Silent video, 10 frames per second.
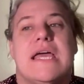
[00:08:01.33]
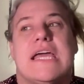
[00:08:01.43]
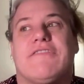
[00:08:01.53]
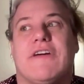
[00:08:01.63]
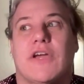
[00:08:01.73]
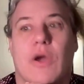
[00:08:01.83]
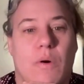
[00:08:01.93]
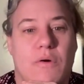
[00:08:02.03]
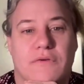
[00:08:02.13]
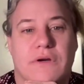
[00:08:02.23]
If I go
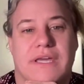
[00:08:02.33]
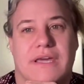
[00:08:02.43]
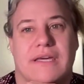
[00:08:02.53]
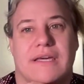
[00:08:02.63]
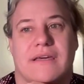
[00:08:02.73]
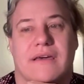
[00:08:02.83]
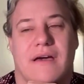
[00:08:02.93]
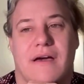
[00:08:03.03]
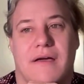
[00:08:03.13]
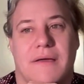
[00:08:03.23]
over a gig,
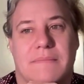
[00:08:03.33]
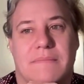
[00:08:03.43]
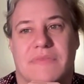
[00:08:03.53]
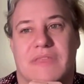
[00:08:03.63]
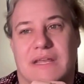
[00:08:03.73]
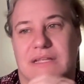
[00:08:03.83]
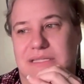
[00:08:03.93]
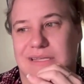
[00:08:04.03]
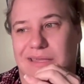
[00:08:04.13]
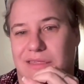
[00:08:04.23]
then
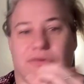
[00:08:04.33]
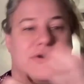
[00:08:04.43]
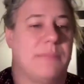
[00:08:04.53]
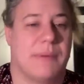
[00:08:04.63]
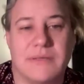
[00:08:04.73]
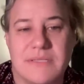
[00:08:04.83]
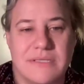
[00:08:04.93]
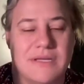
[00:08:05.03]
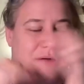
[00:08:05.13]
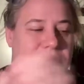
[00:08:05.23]
it's like
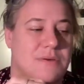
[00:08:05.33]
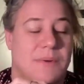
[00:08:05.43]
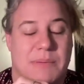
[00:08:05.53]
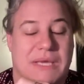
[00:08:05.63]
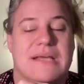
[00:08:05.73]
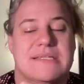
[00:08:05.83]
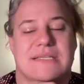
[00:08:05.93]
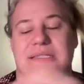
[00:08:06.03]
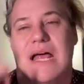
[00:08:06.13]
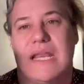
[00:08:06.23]
$30, So because
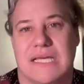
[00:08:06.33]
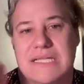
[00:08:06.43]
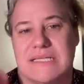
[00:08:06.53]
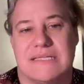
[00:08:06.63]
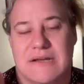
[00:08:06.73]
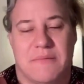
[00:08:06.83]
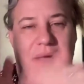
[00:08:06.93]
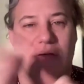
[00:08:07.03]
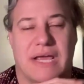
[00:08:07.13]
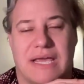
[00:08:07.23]
it's not a consistent
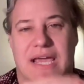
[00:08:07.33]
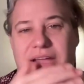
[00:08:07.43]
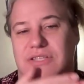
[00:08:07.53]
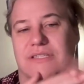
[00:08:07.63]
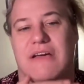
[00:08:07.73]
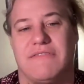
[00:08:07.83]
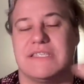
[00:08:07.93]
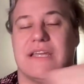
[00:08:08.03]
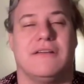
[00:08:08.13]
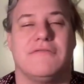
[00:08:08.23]
amount, I can't just have a
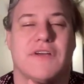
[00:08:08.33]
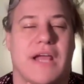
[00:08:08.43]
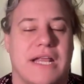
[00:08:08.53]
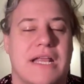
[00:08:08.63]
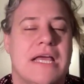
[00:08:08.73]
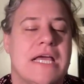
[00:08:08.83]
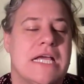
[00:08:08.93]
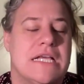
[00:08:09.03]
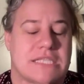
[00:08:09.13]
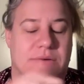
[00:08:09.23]
set it and forget it.
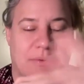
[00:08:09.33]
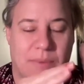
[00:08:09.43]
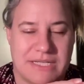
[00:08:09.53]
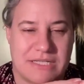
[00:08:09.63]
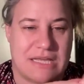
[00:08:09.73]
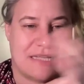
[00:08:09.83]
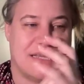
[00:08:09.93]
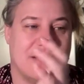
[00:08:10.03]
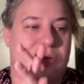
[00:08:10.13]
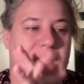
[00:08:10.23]
So I wait till that
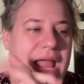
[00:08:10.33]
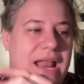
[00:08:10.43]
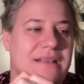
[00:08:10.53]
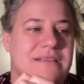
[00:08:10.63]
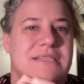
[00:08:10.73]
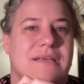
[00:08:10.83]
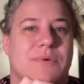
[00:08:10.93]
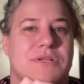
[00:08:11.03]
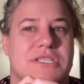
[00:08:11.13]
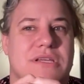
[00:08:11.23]
cycle ends,
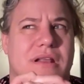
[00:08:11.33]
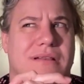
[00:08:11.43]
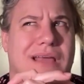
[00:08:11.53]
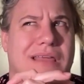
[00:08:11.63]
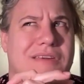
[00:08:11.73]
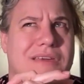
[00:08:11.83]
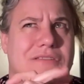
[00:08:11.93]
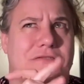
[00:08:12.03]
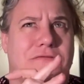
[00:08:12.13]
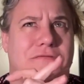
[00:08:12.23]
which is on, I think,
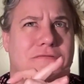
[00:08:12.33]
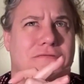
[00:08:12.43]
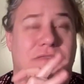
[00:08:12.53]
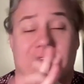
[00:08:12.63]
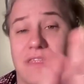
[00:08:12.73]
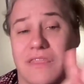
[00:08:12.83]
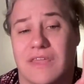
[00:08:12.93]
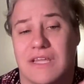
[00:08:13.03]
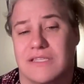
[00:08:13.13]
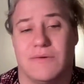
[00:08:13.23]
the 5th.
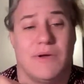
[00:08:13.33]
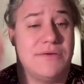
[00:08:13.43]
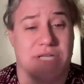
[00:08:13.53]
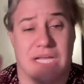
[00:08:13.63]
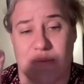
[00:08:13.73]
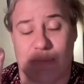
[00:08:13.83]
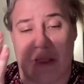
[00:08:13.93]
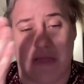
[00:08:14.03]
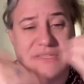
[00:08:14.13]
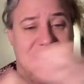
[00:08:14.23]
And so I usually get the bill
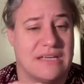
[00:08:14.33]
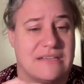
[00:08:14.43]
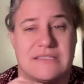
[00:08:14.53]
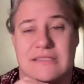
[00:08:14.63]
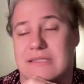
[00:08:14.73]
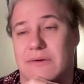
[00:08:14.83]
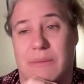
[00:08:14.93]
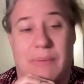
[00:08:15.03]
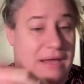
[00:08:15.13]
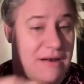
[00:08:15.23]
on the 6th. So I
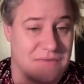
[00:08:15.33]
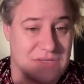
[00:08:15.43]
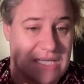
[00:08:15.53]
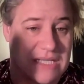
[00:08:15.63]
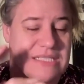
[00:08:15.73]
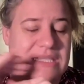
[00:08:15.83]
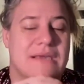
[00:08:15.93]
pay it on the 6th.